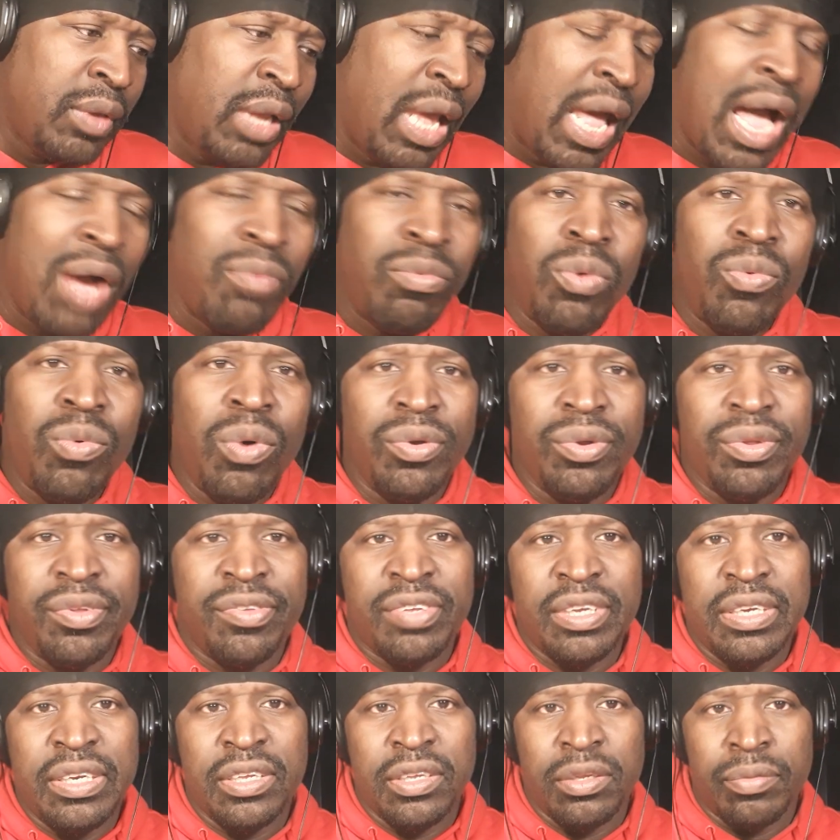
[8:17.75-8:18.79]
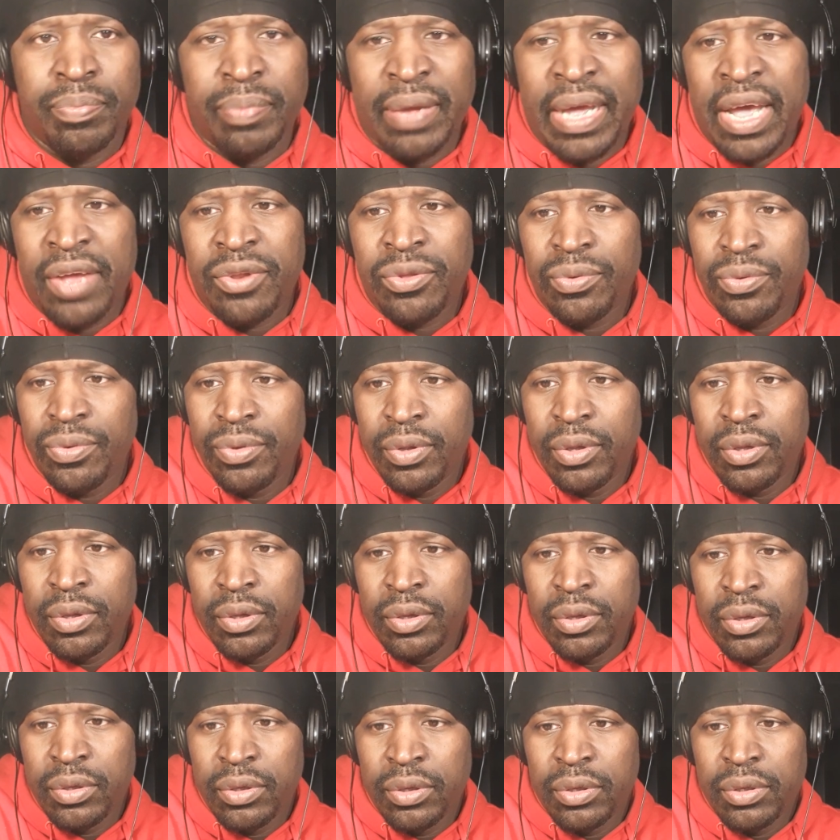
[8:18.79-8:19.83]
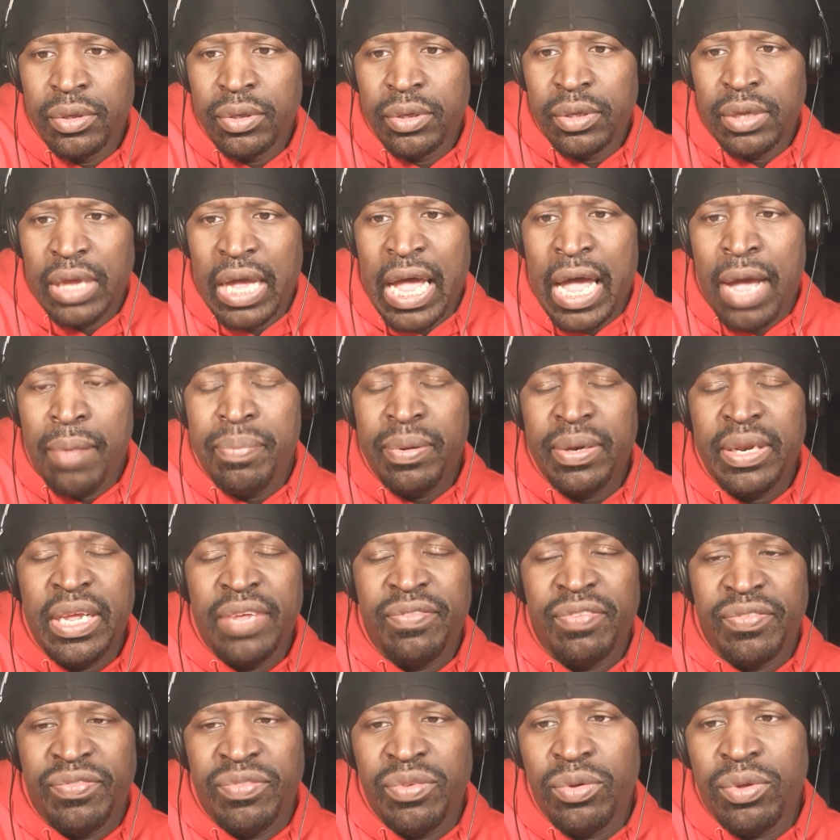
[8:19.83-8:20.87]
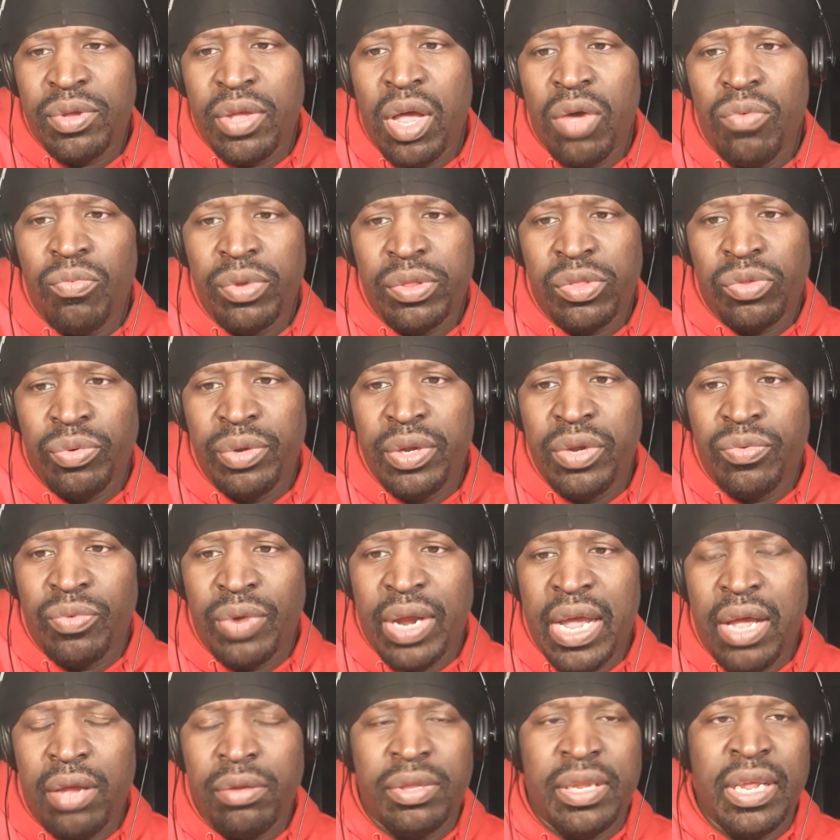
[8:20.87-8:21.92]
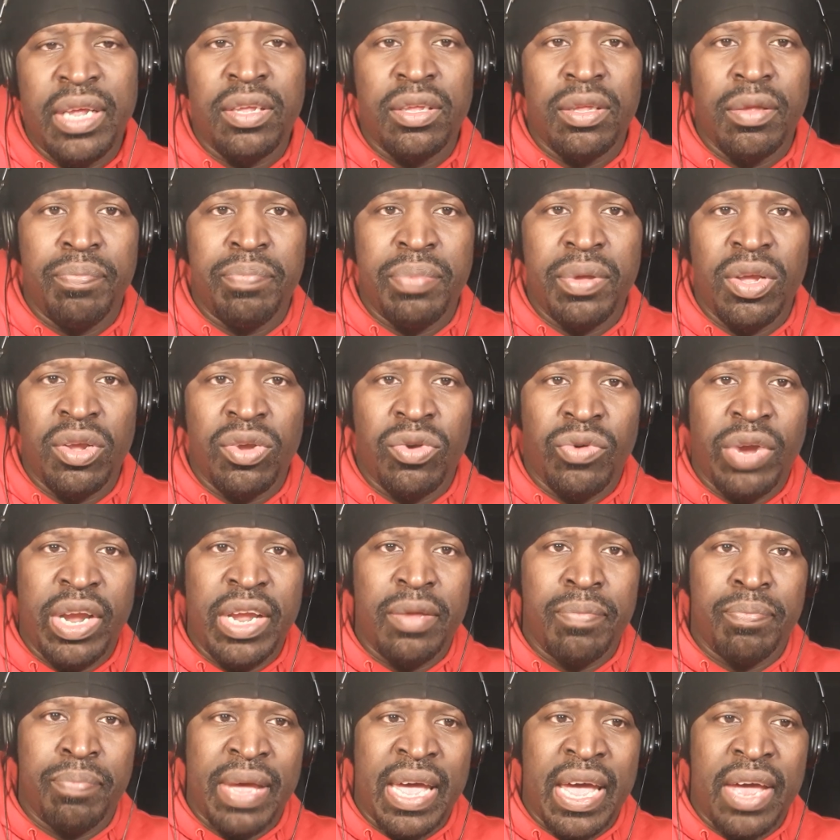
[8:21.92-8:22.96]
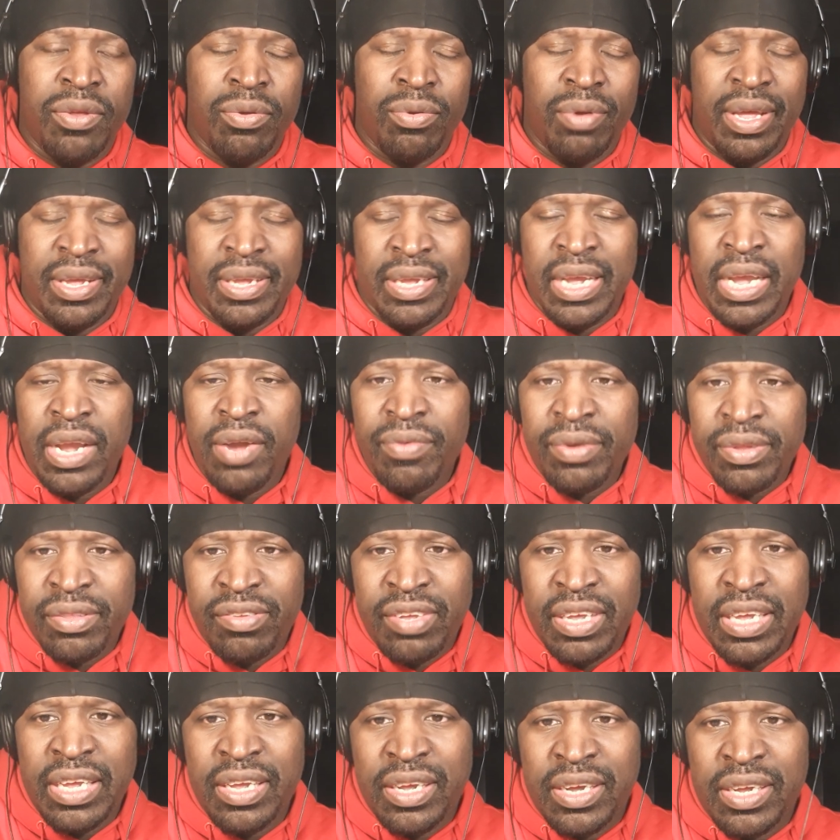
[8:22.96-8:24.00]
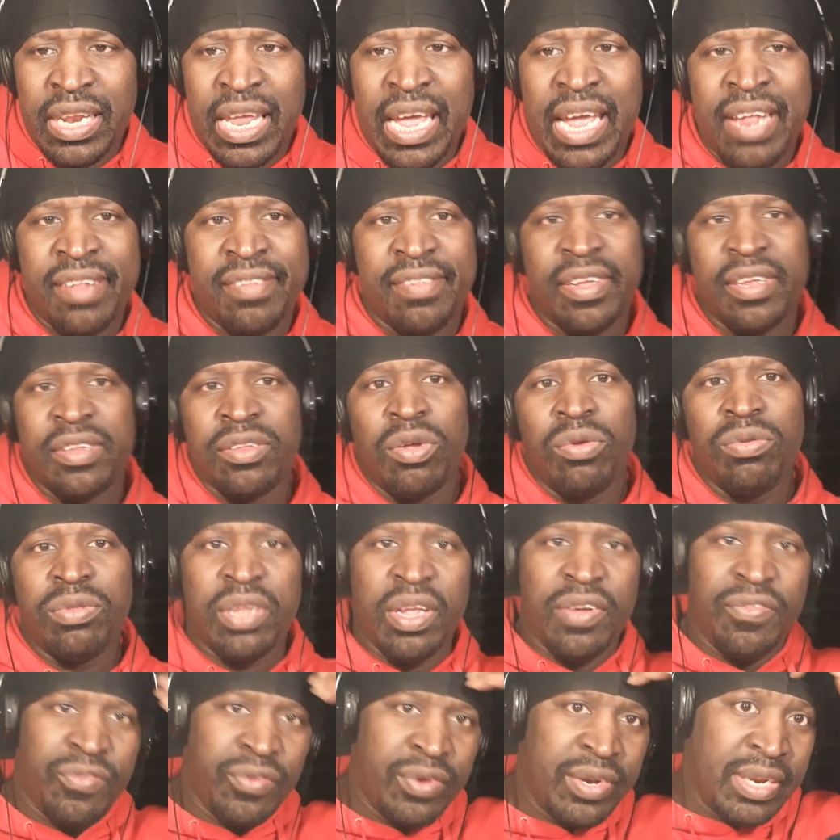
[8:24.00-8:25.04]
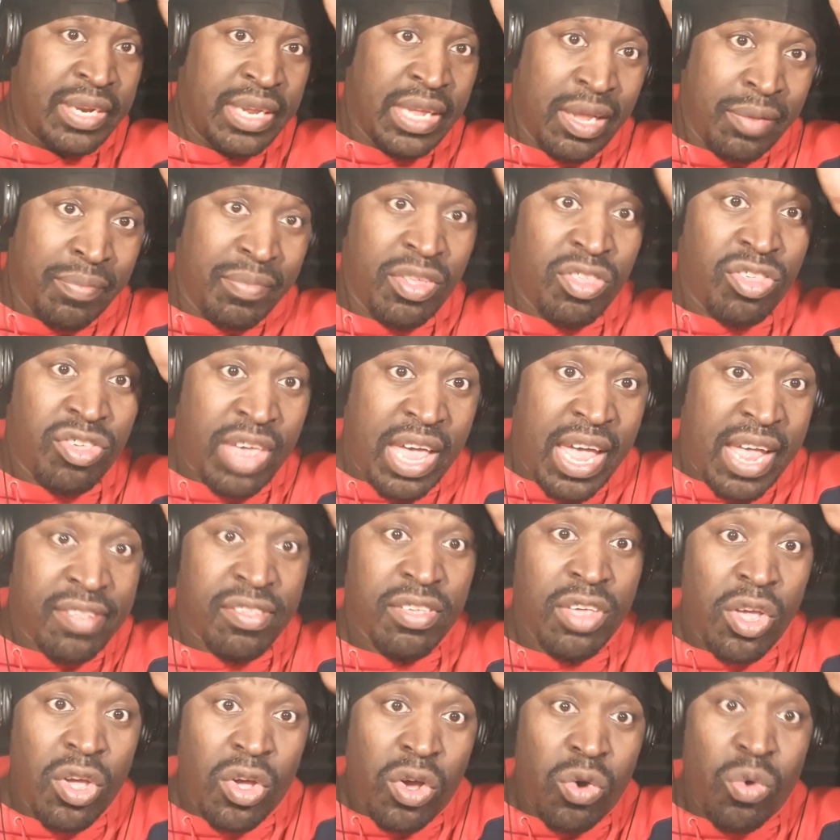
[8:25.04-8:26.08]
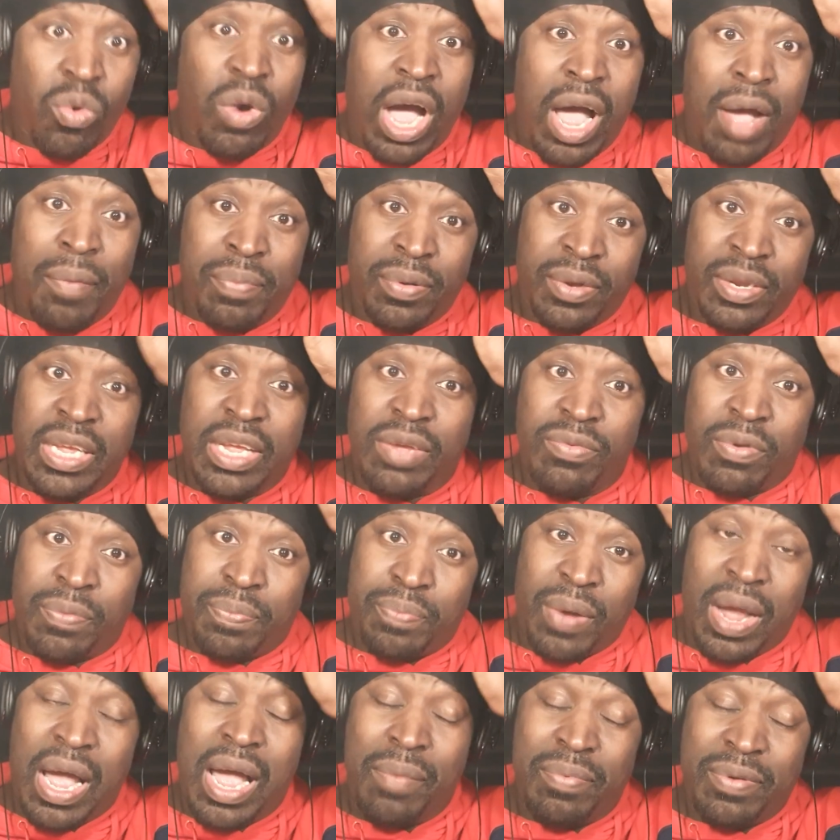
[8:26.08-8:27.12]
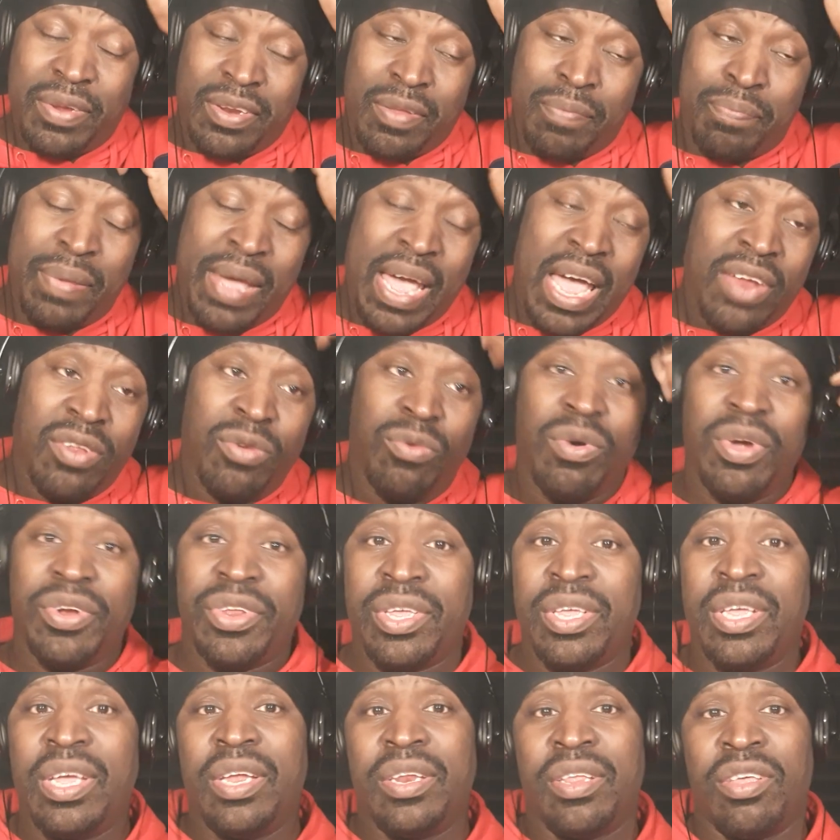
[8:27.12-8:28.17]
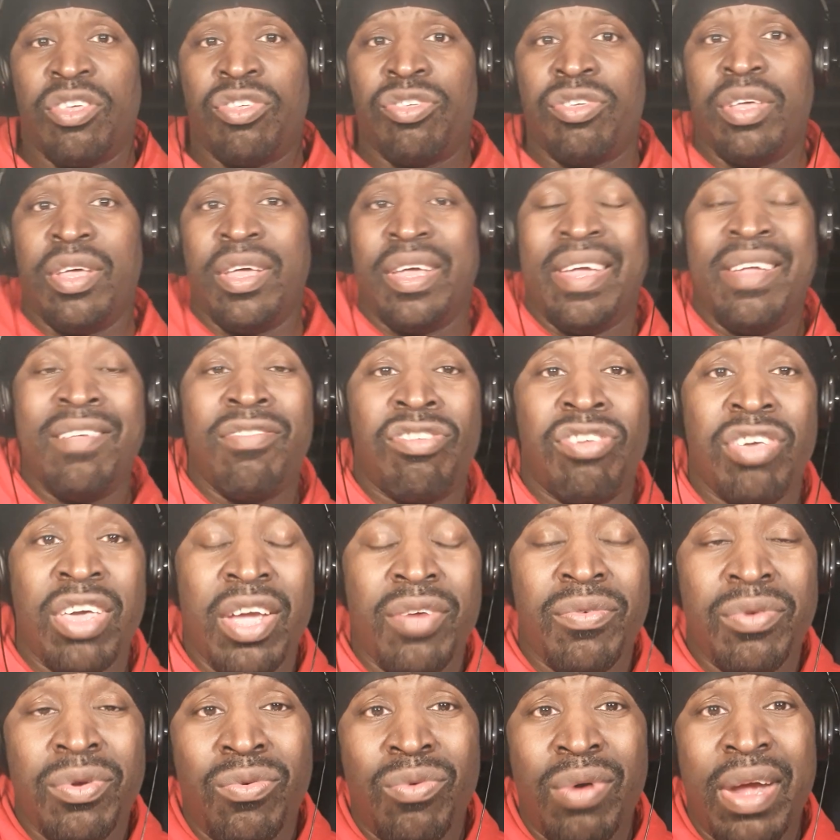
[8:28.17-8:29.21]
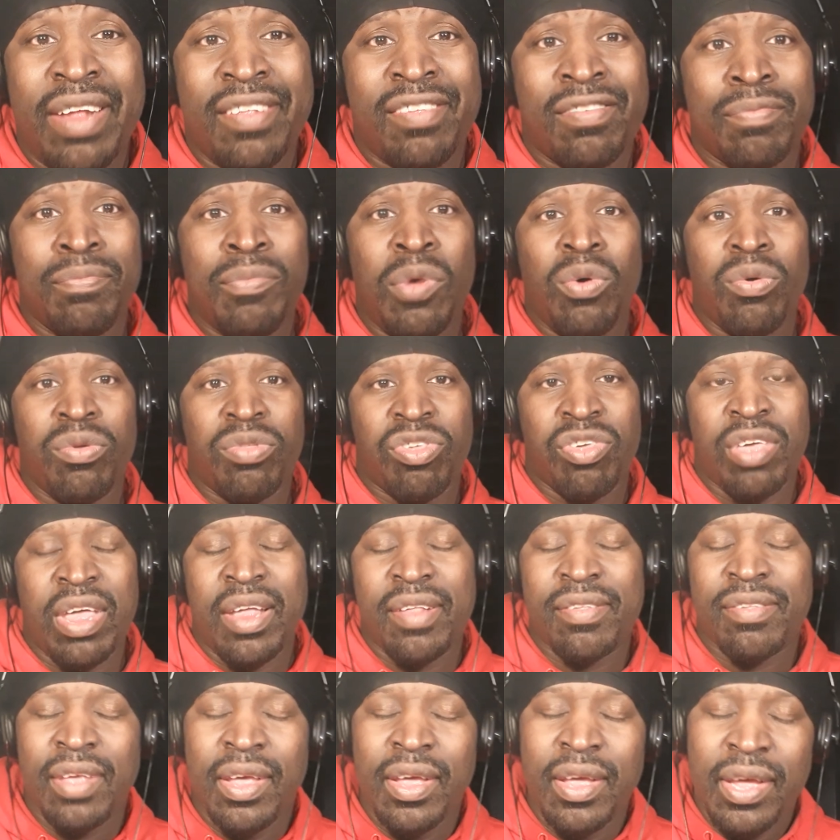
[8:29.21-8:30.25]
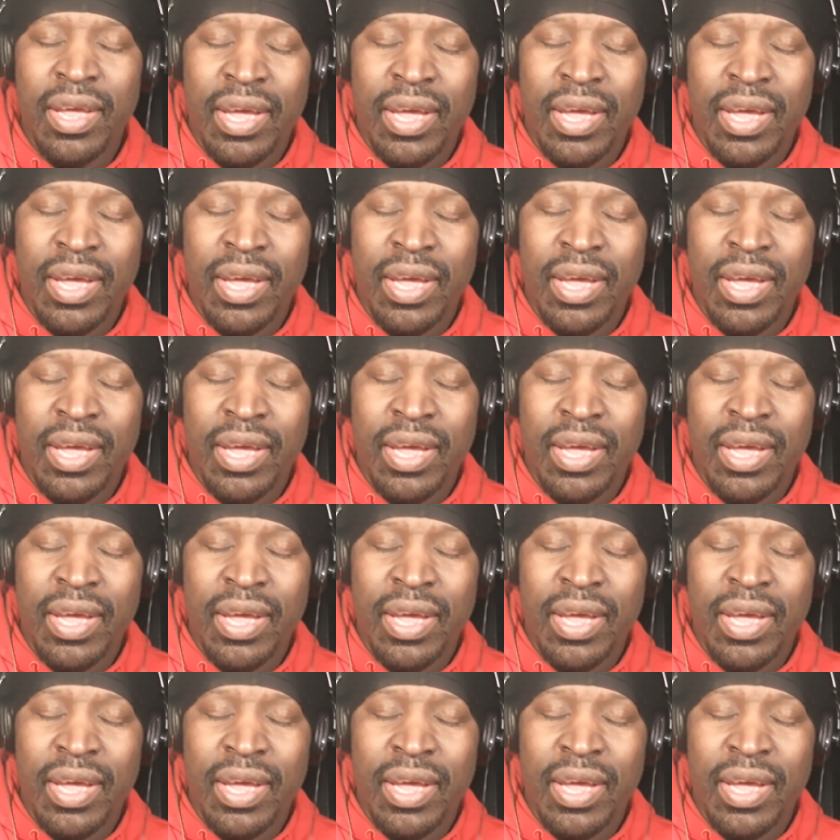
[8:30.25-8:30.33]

I would want to see this battle. I believe if you come with 3 rounds, this could be a great battle, a guaranteed classic, no different than him and Chess, who I believe was probably the battle of the year this year, and Jerry West smoked Chess.